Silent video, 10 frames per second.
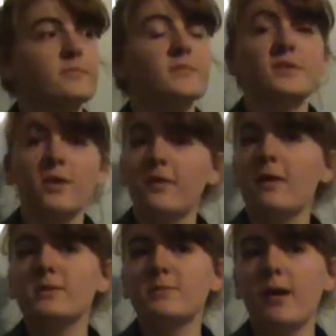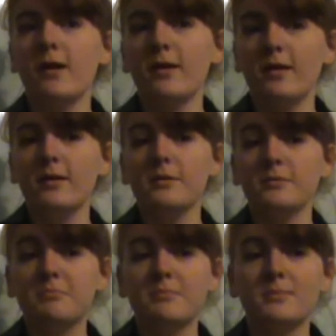So that was my
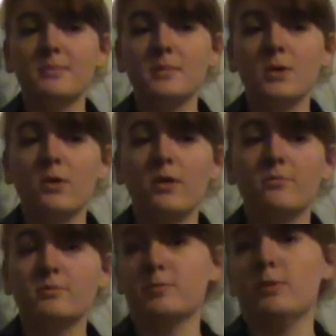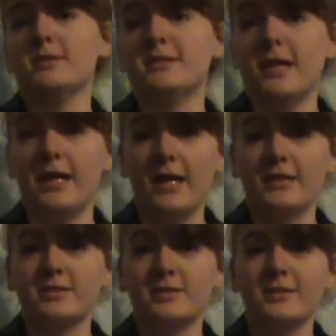cook-off response, I
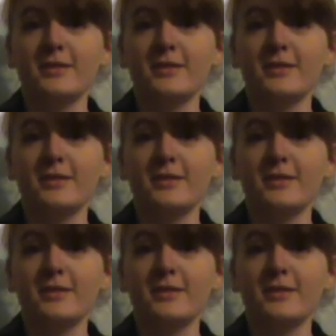guess.